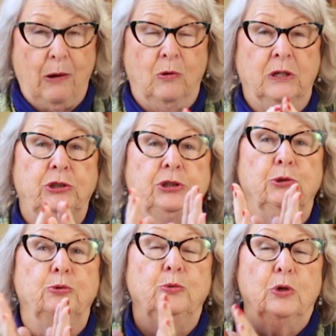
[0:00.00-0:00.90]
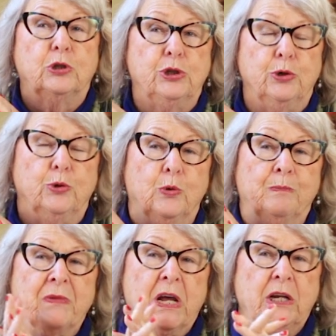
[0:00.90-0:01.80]
I want you
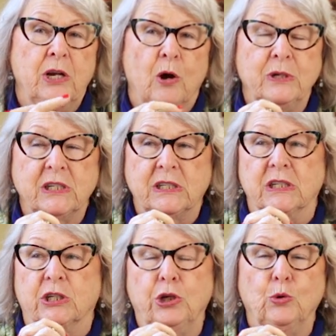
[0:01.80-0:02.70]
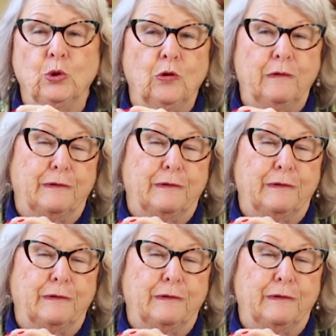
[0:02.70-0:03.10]
to notice this cute little